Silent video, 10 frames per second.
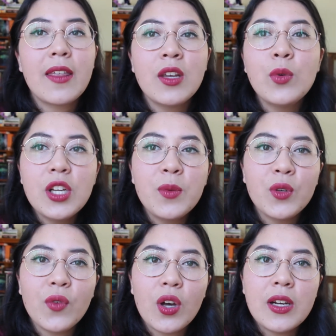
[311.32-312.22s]
I think we need to
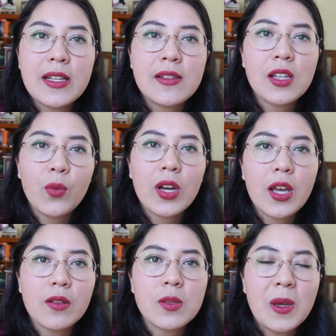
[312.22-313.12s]
move on and see what
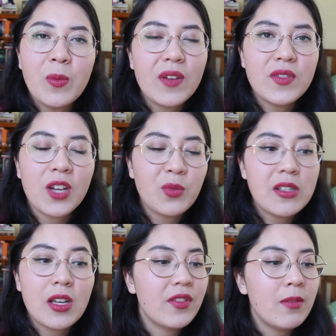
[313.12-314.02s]
else people have done with
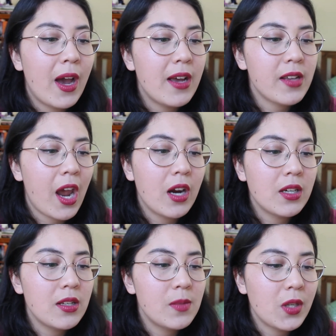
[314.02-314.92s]
Stephenie Meyer's
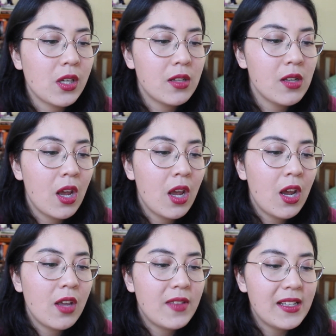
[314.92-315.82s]
characters, because
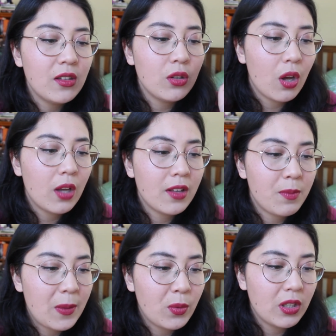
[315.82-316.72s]
there's a lot
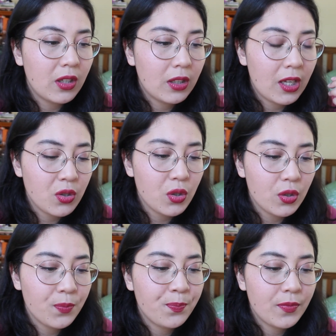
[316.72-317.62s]
that people can
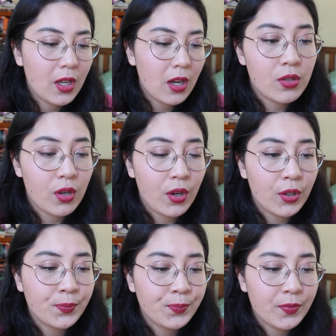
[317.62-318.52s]
do.
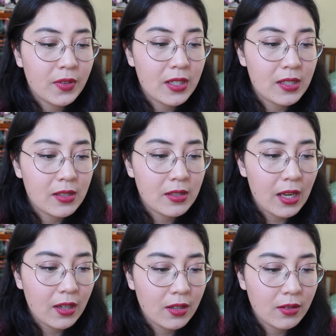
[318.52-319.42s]
So the
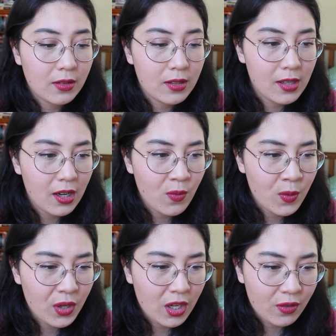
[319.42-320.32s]
second
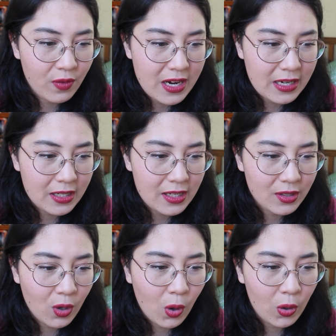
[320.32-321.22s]
one we're gonna read
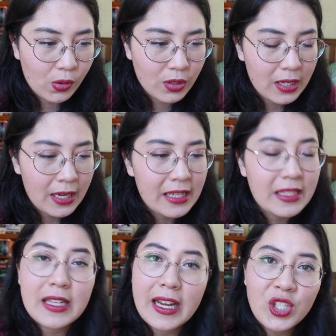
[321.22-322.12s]
is called
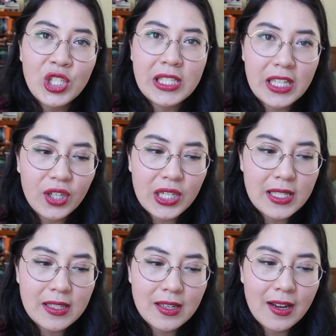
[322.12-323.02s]
Teacher
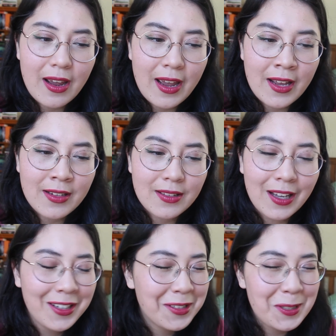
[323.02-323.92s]
Dearest. And
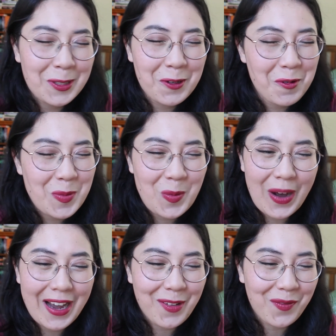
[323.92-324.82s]
I still don't remember
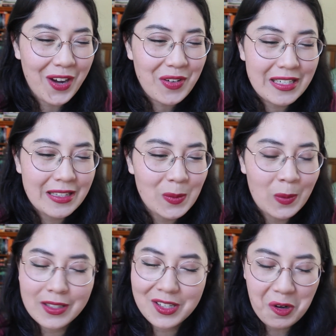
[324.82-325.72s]
why I favorited this
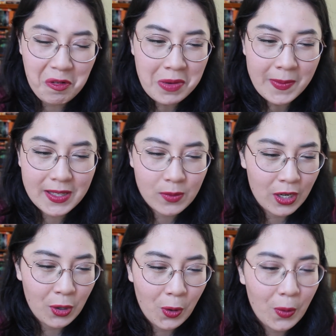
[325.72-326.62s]
one, because I don't remember this
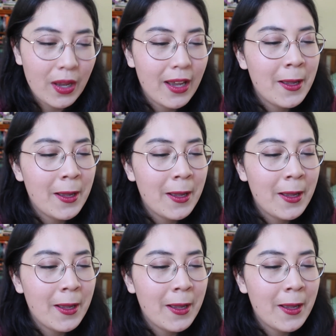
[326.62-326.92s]
one at all.